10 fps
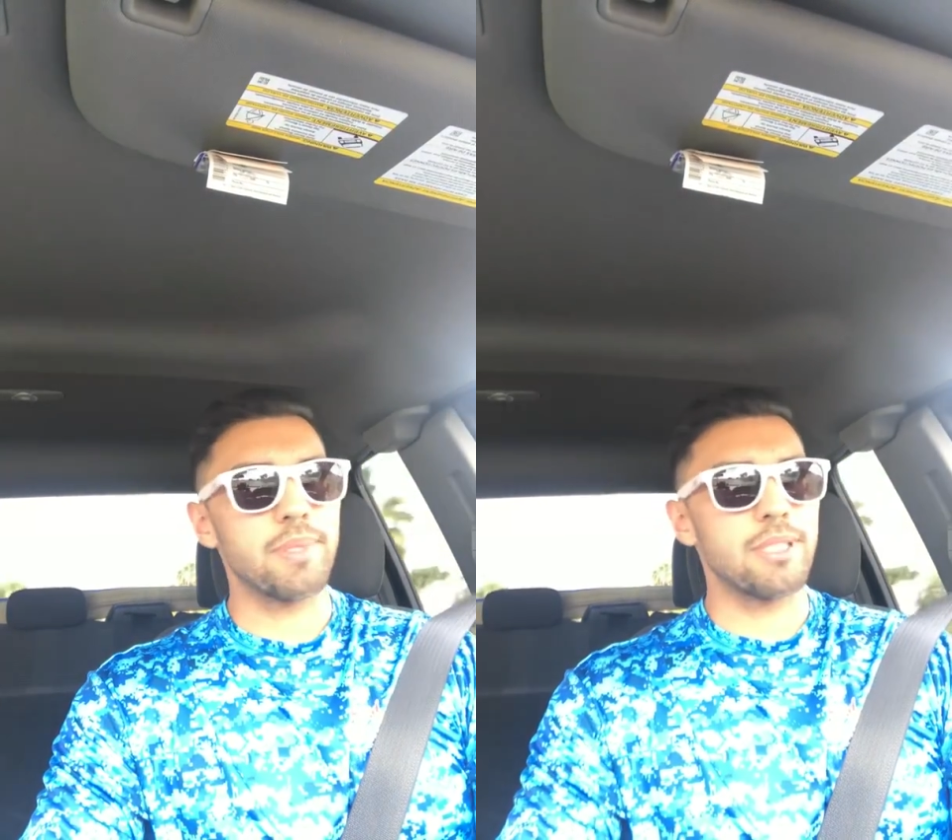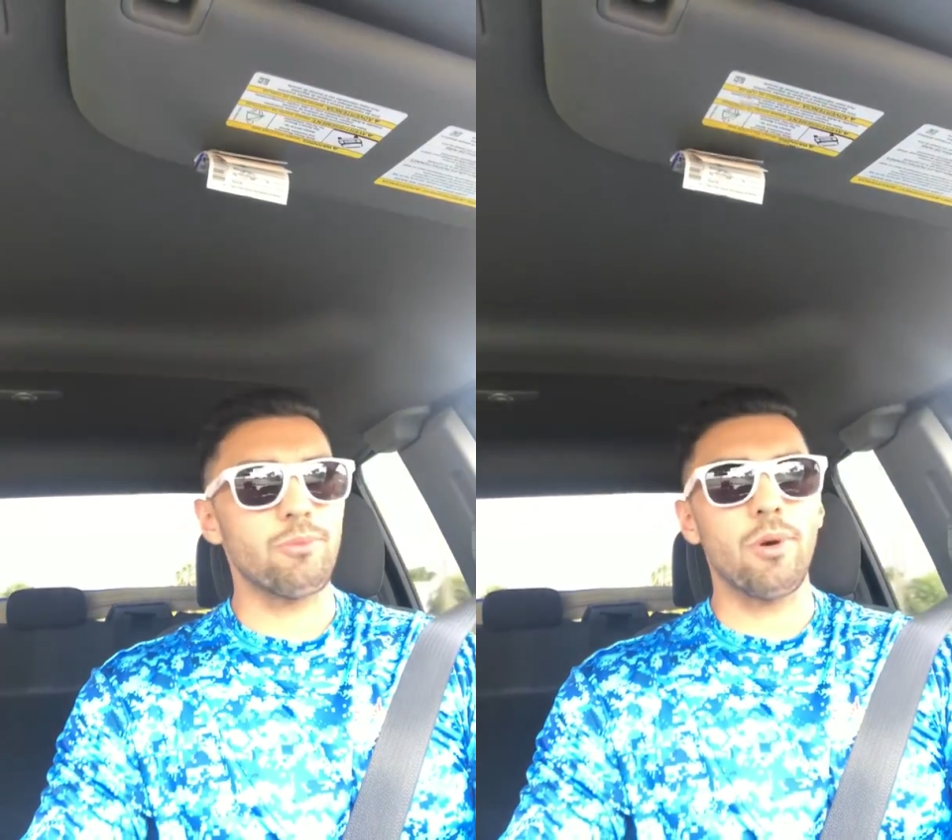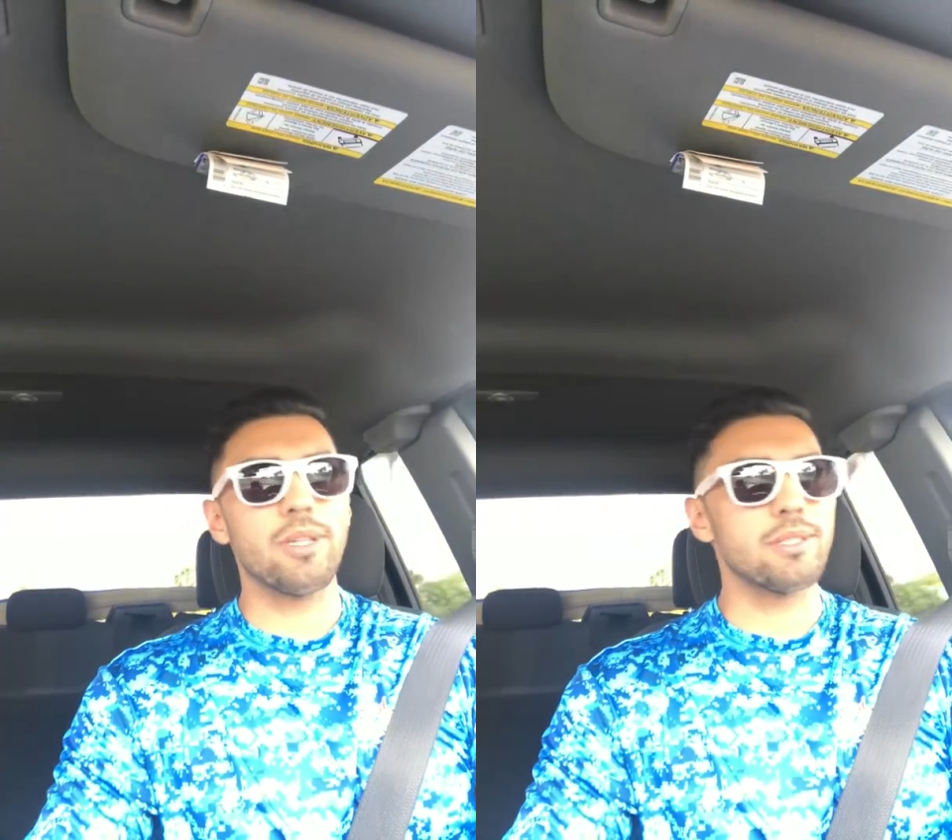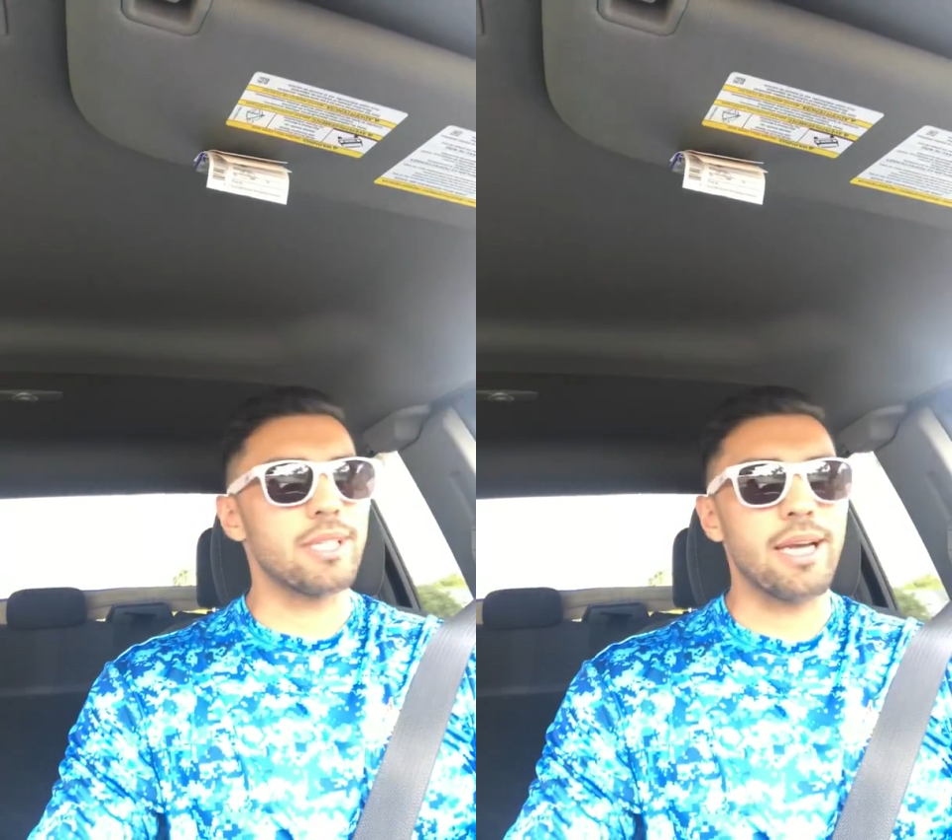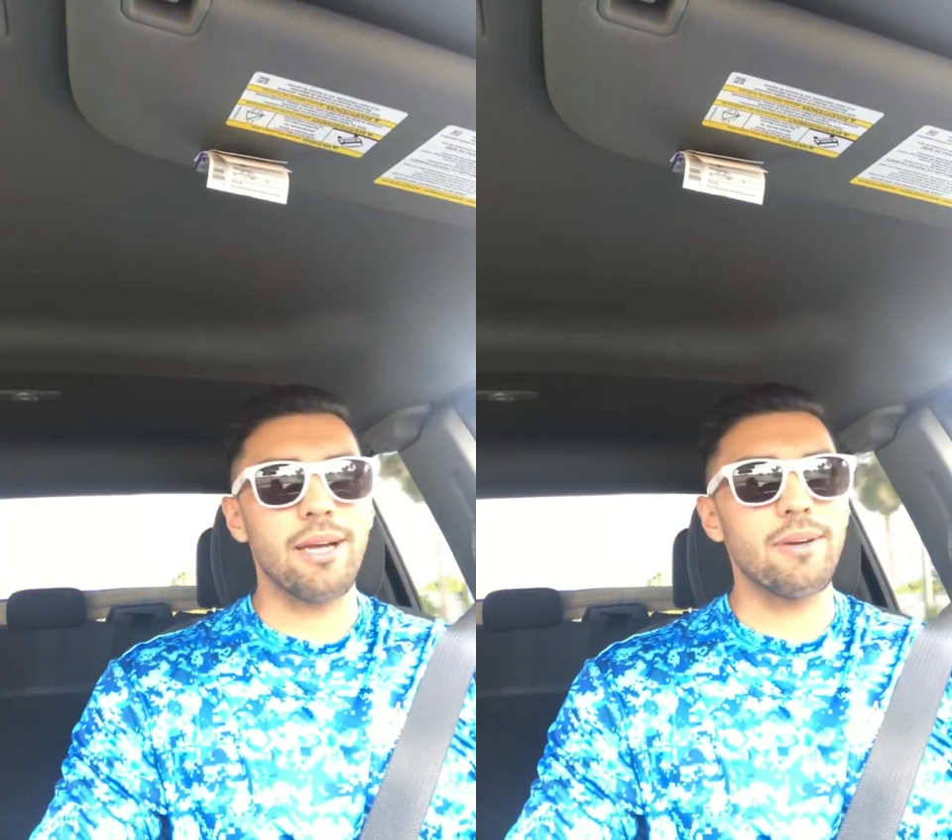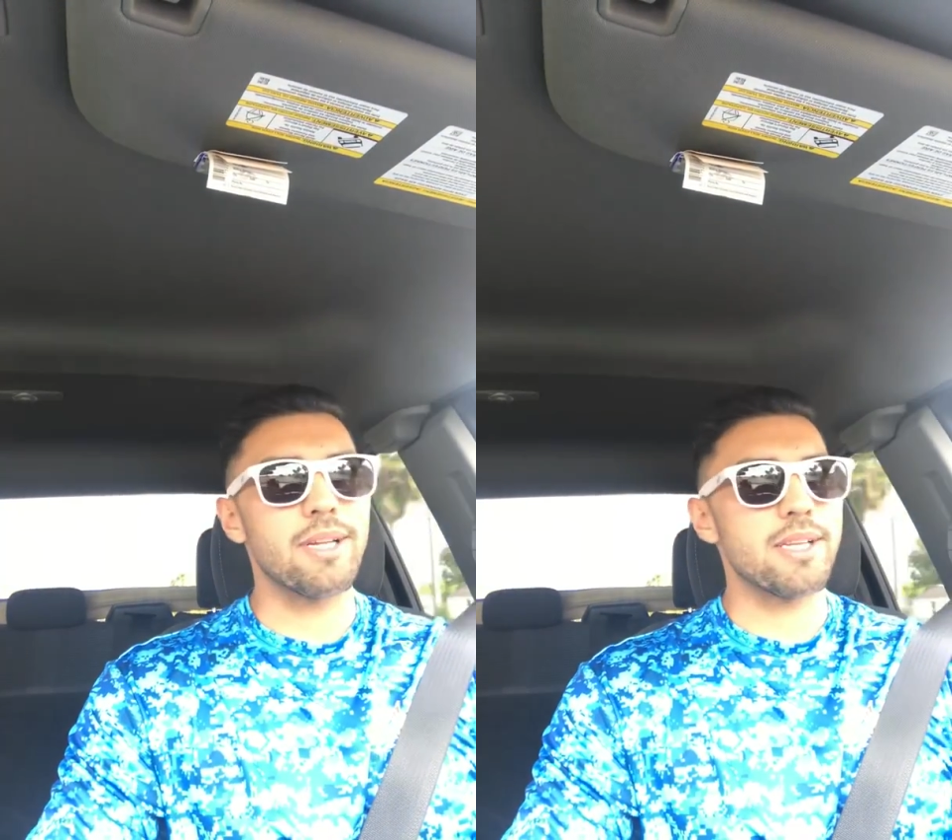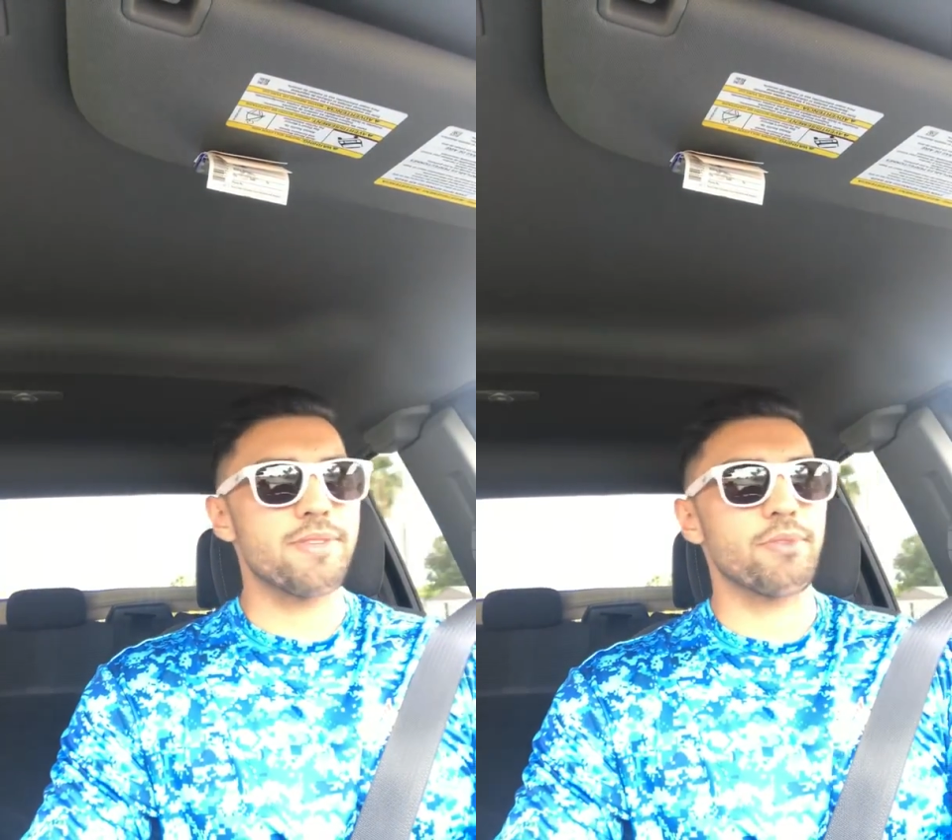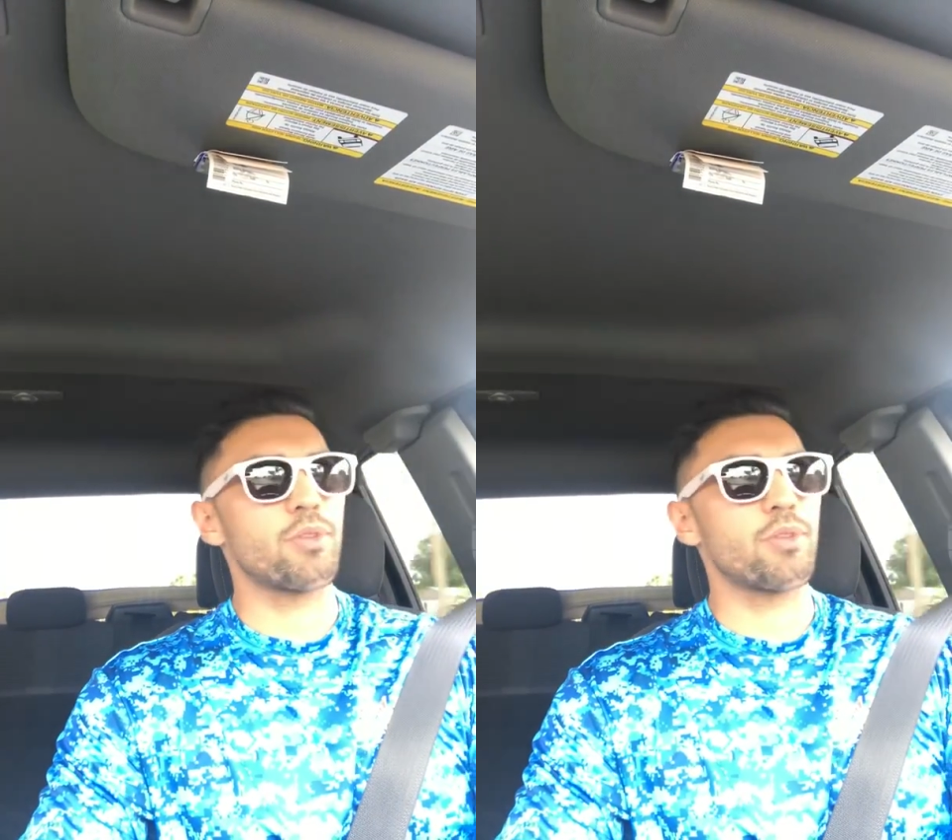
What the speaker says: in one town and